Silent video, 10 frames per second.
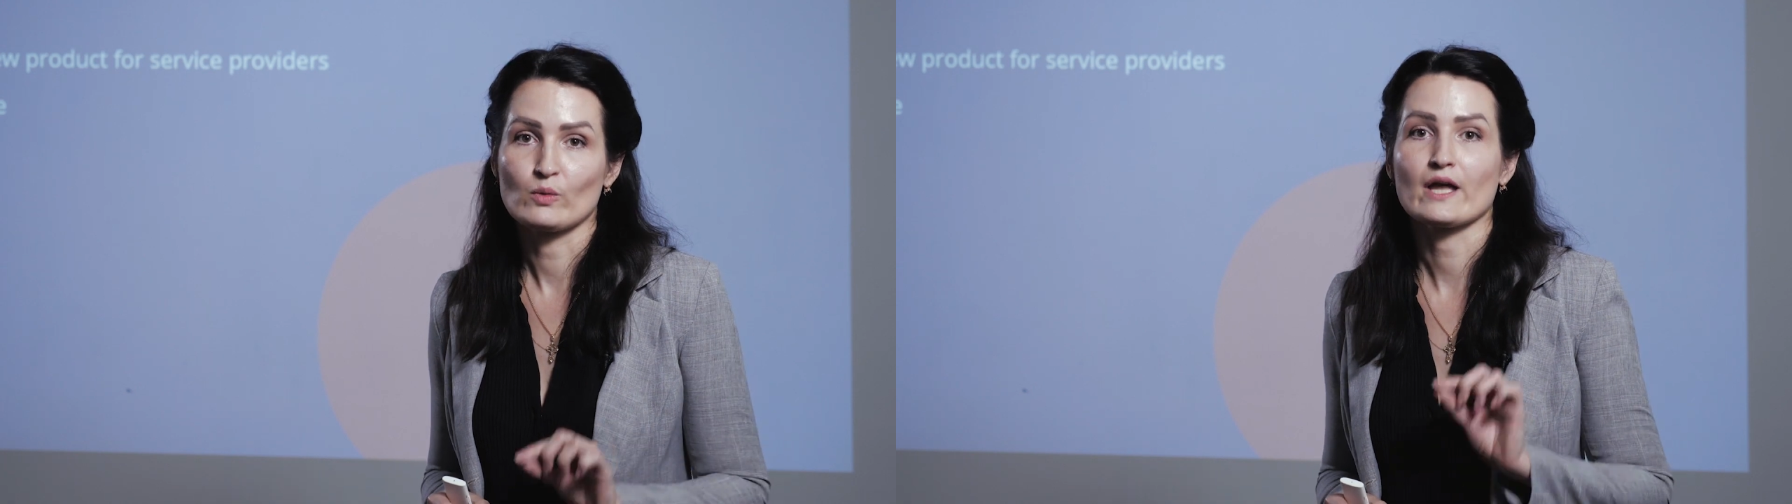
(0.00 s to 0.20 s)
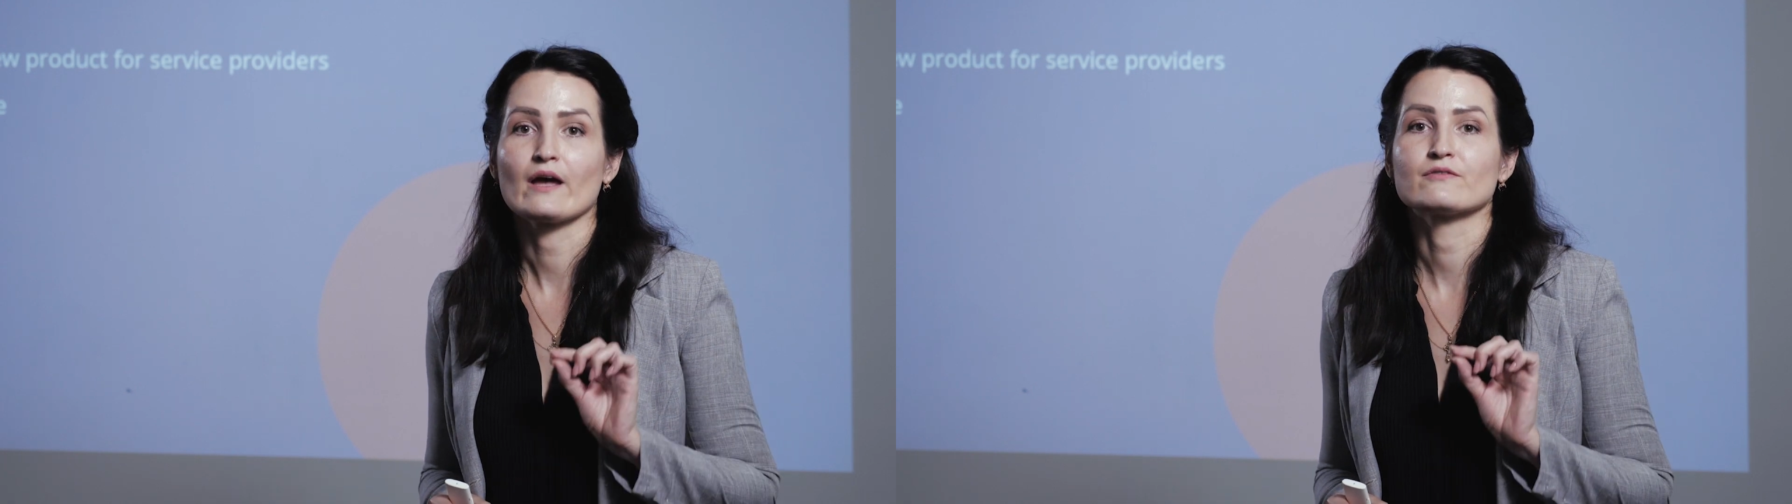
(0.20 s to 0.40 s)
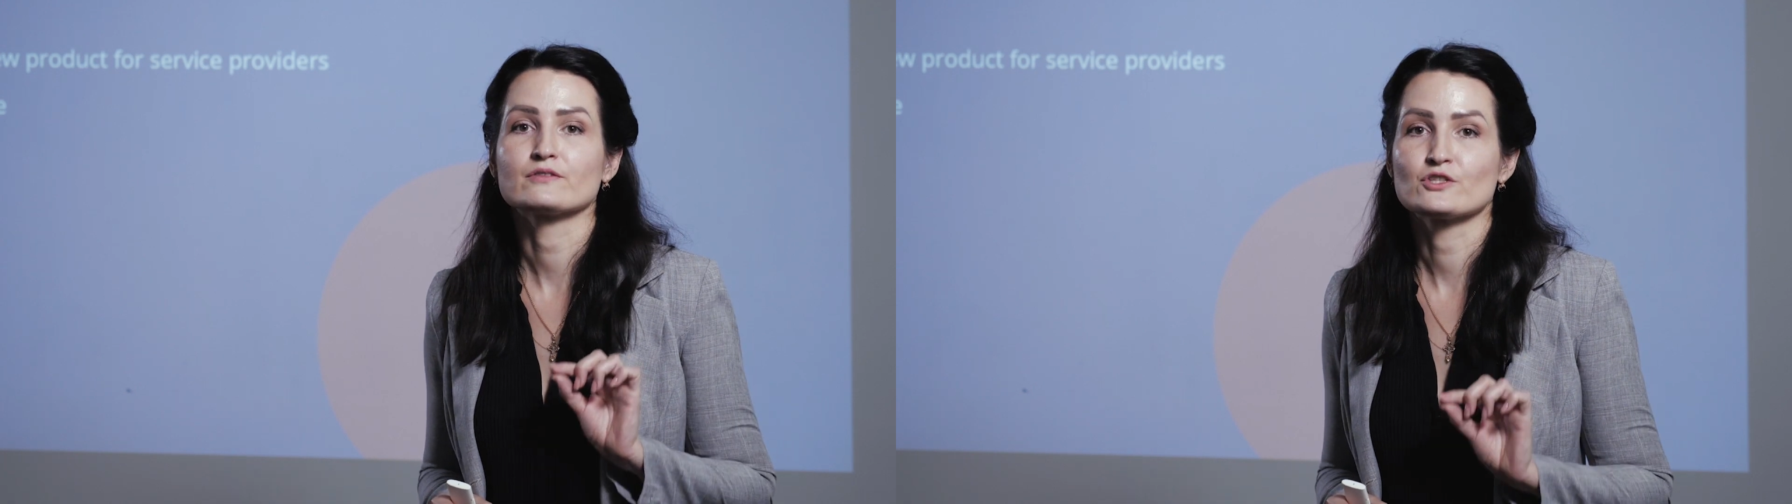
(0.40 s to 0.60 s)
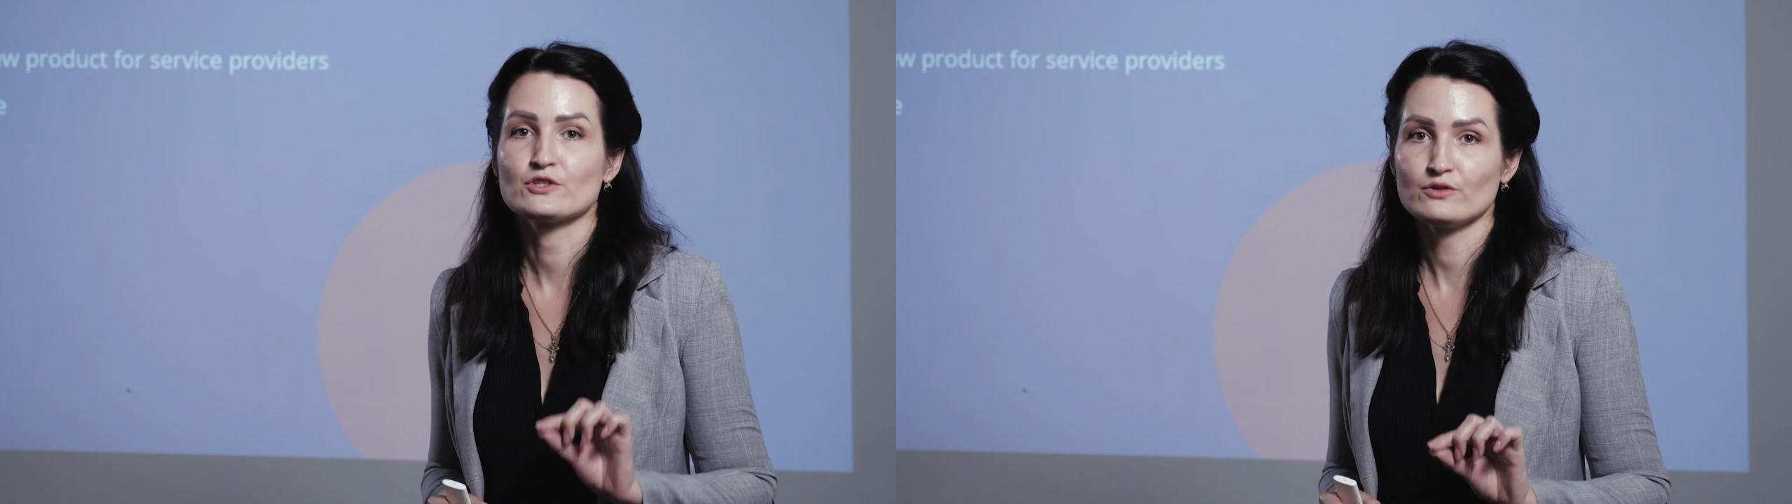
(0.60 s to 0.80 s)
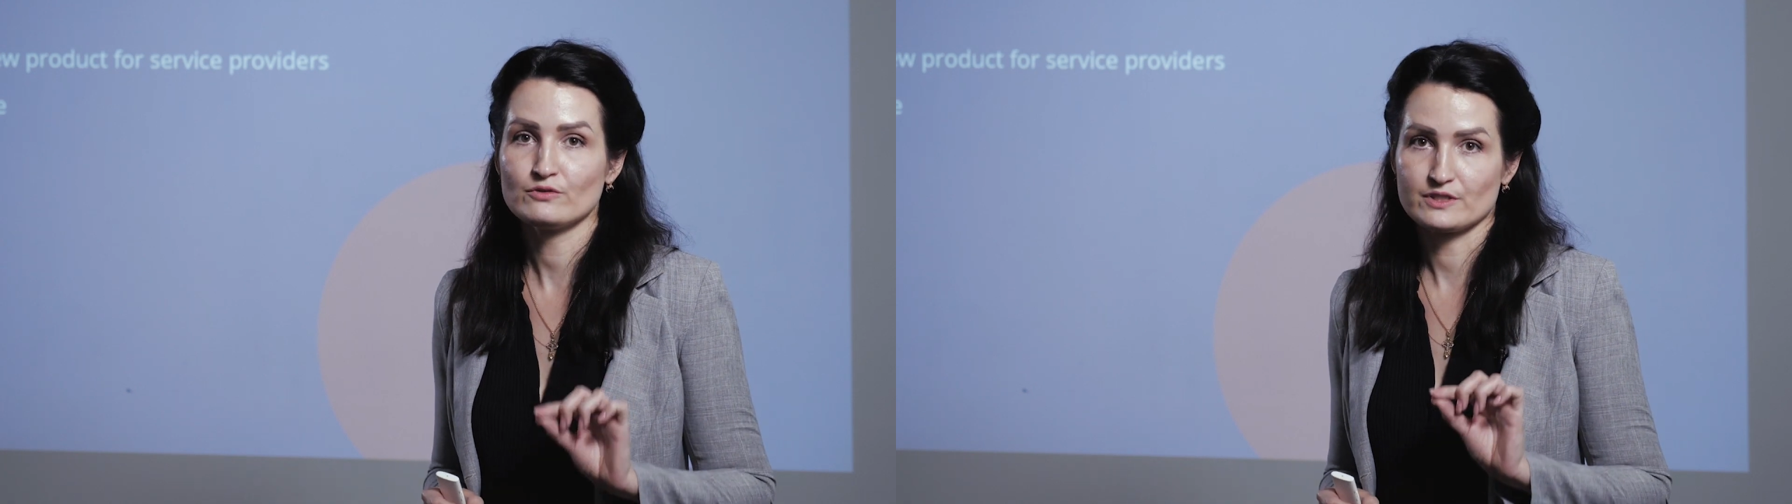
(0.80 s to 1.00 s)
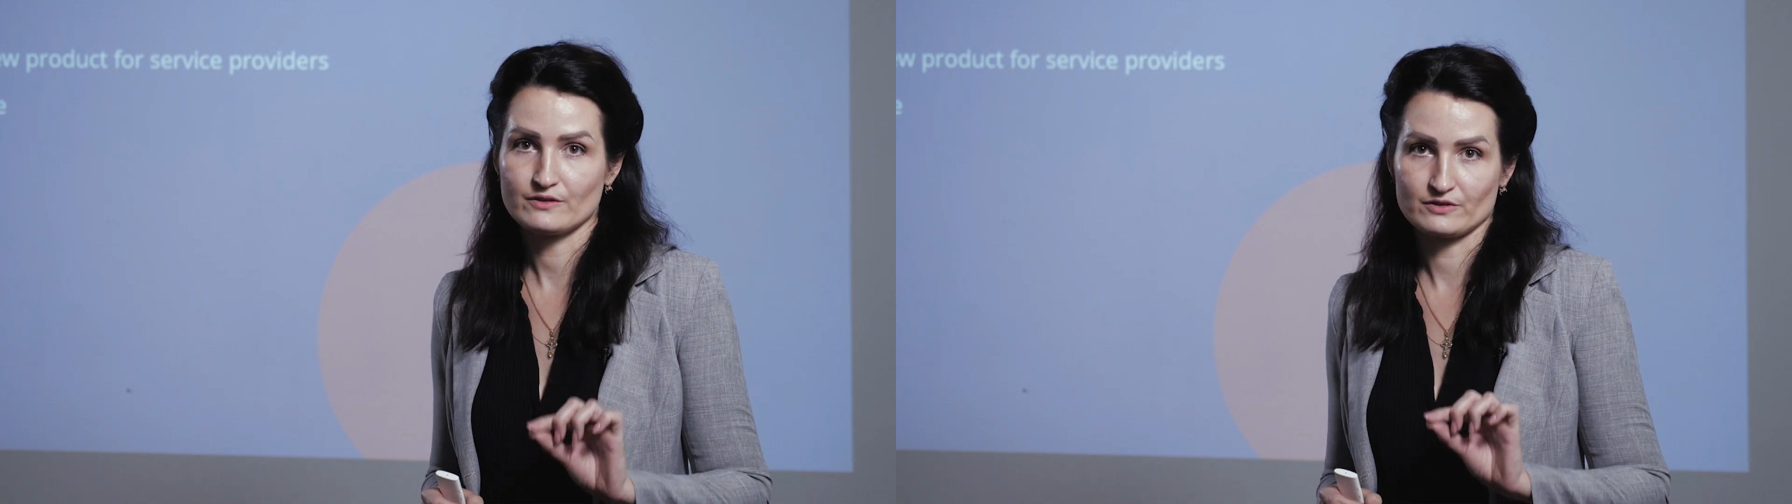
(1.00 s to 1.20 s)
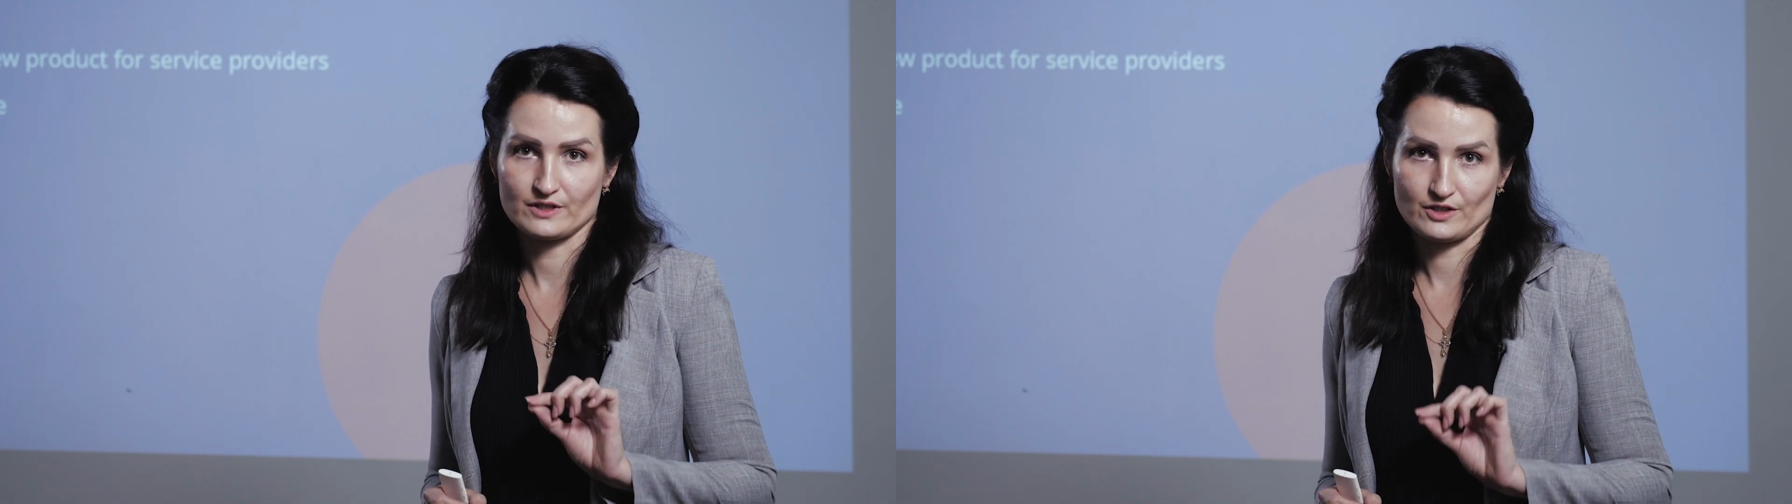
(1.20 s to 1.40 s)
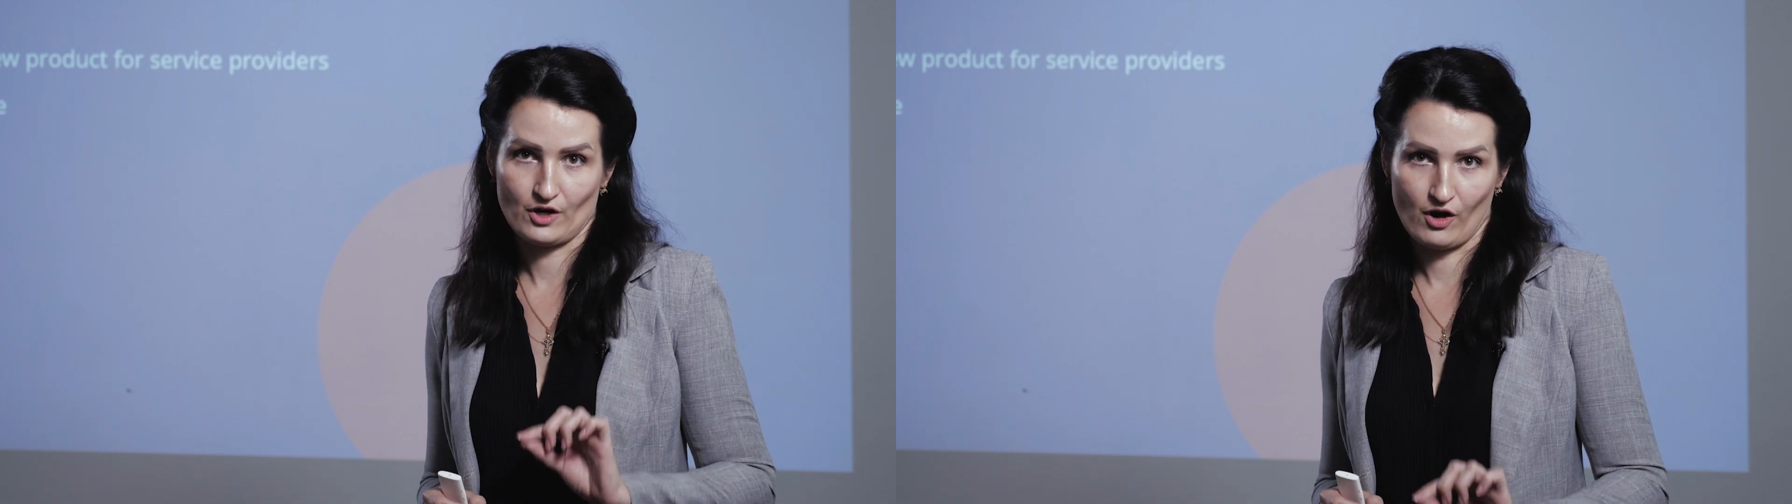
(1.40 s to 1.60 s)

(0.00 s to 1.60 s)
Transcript: we have two different